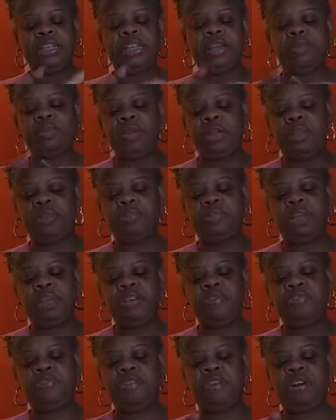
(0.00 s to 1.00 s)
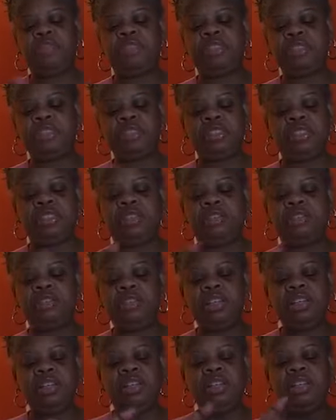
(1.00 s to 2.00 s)
They said they want to be involved in
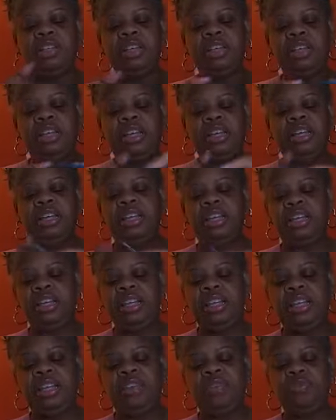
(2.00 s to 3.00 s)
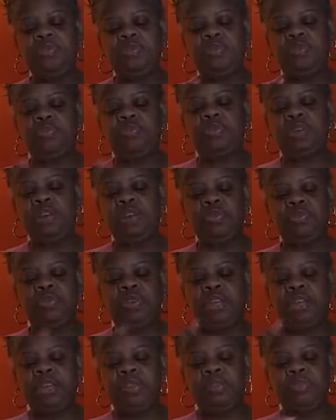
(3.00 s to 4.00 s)
stuff, and then they give you the
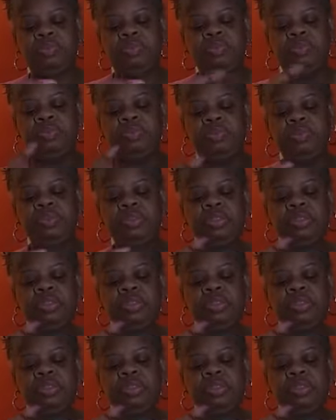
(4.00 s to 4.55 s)
runaround.